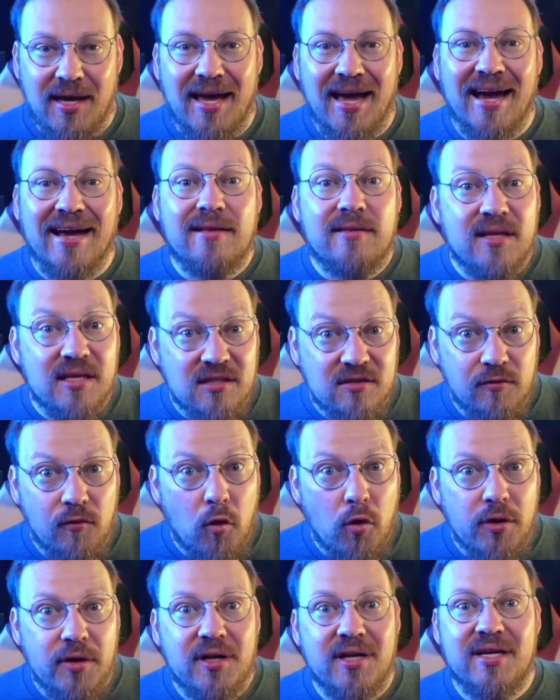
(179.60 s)
And this
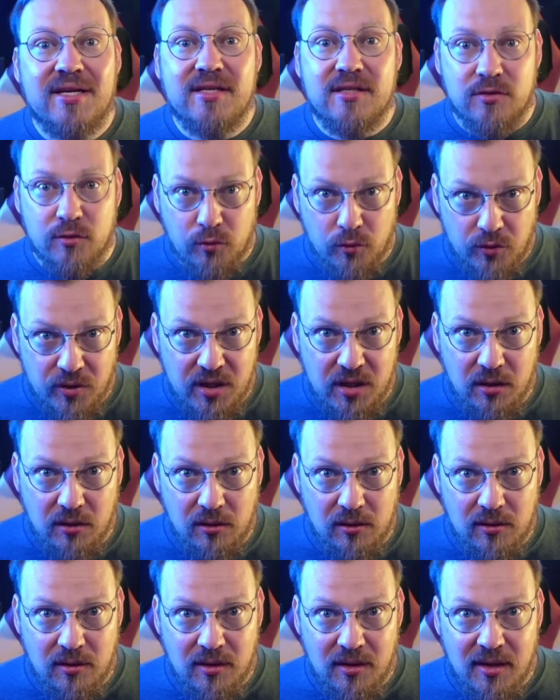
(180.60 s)
void is
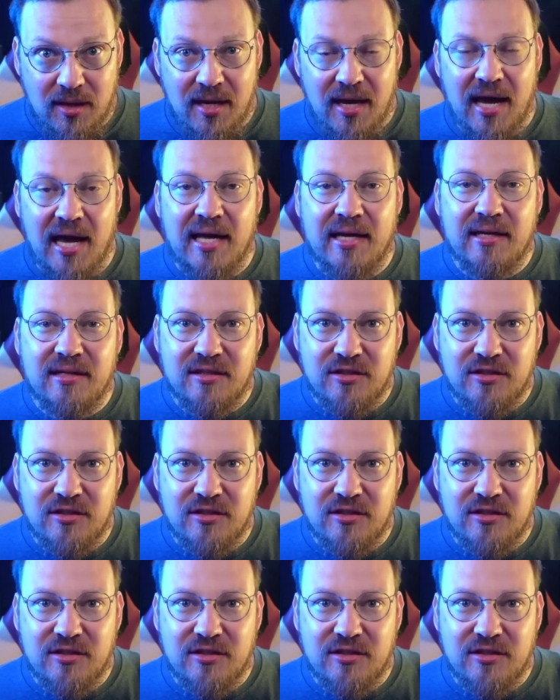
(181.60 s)
real, and it